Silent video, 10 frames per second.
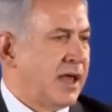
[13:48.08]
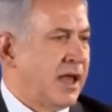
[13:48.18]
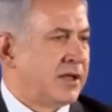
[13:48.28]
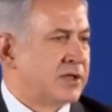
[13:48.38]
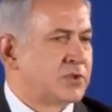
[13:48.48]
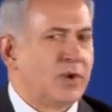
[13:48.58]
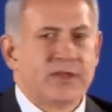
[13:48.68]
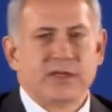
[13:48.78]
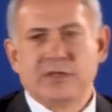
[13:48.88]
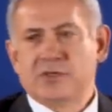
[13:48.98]
And it's
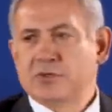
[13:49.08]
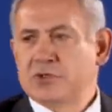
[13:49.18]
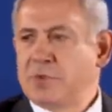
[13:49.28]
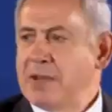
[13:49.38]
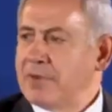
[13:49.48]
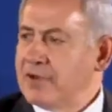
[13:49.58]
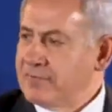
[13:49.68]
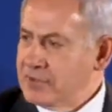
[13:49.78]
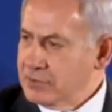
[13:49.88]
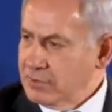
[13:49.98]
one that the Jewish people
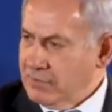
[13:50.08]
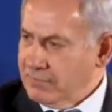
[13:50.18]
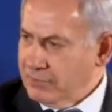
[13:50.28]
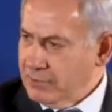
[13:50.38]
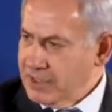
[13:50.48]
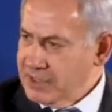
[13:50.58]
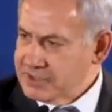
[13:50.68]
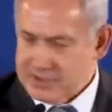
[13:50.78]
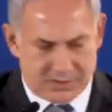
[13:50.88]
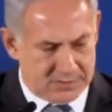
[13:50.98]
have endured for many
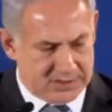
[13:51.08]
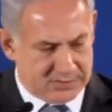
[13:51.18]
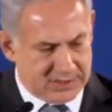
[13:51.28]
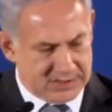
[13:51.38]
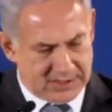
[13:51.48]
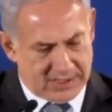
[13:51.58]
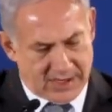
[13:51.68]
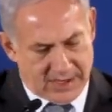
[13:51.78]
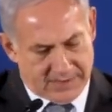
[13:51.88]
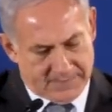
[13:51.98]
centuries. Recently,
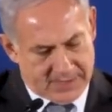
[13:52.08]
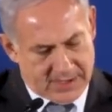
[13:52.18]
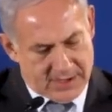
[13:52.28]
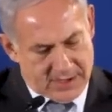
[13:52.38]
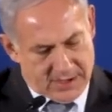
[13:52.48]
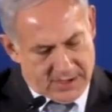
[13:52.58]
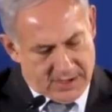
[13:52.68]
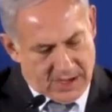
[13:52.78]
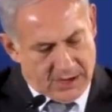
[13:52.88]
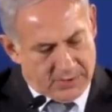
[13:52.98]

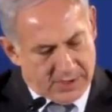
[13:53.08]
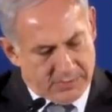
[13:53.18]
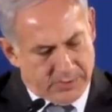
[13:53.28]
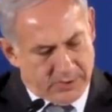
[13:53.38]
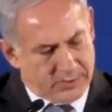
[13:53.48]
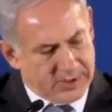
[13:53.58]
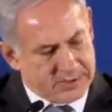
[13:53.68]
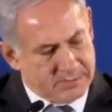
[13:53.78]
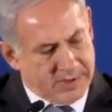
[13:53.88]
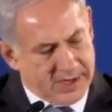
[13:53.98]
I read a book
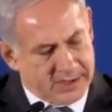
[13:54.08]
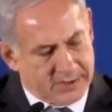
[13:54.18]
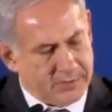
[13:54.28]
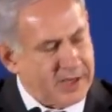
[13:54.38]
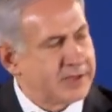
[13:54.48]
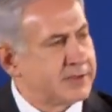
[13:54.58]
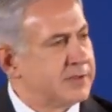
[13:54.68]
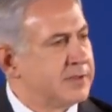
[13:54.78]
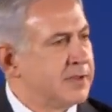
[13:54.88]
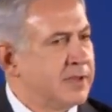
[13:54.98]
written by the great
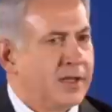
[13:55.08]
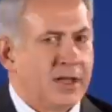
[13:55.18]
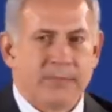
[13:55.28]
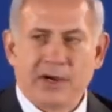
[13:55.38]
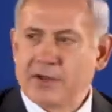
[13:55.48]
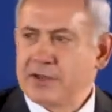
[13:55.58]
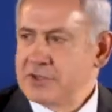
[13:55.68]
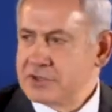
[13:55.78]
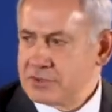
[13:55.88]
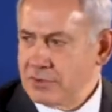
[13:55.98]
American
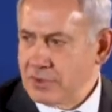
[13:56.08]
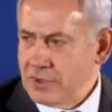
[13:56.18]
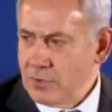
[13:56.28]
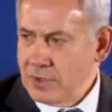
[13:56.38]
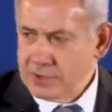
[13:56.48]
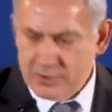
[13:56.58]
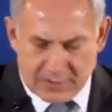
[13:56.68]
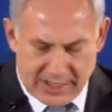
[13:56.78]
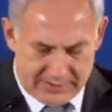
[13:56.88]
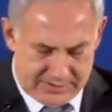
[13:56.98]
historian Will
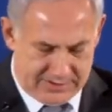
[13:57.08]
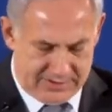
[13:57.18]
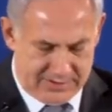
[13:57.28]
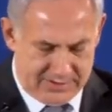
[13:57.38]
Durant.